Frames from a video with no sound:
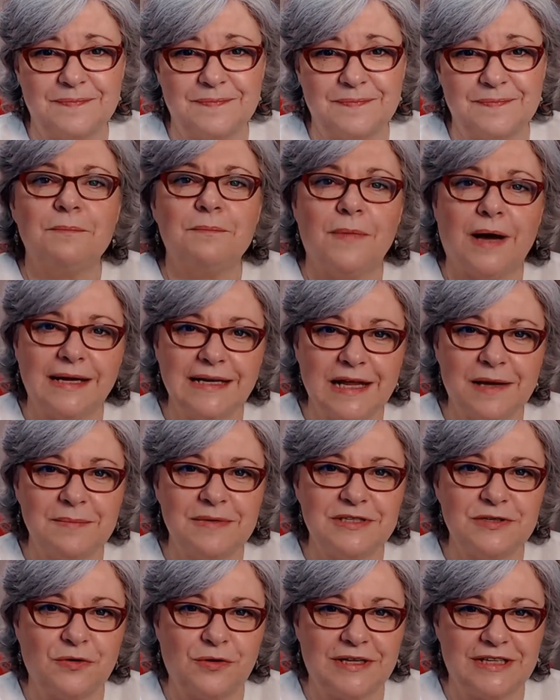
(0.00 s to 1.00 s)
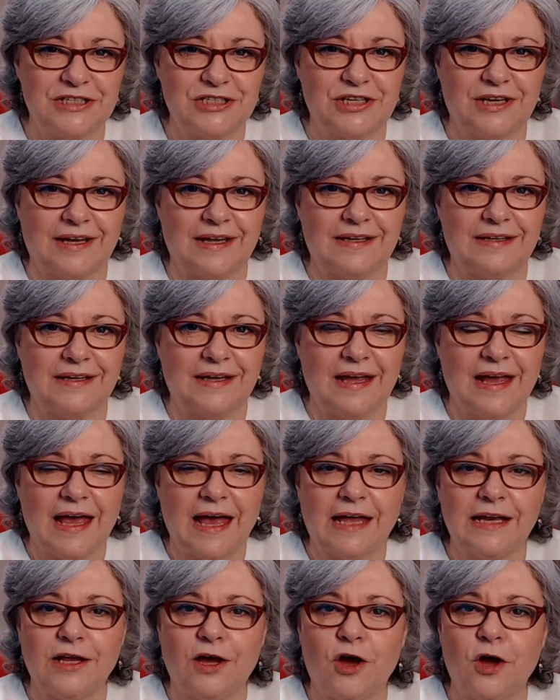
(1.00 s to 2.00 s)
My name is Hoodie Chicken, and I
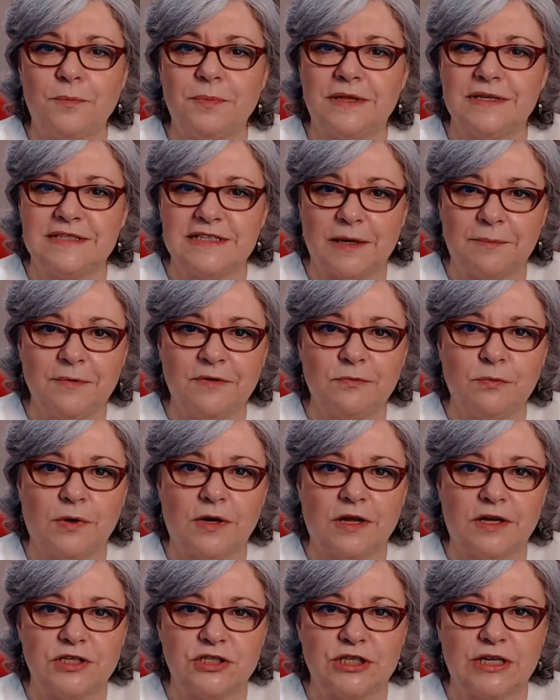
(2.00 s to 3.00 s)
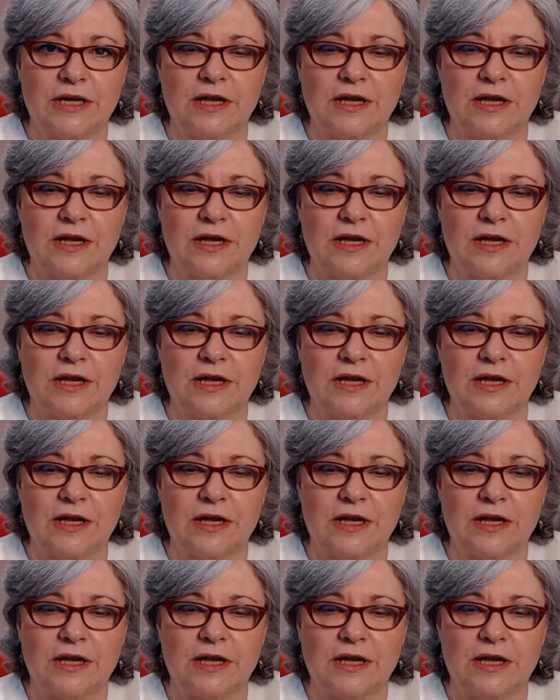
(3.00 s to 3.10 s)
hope that some of what I share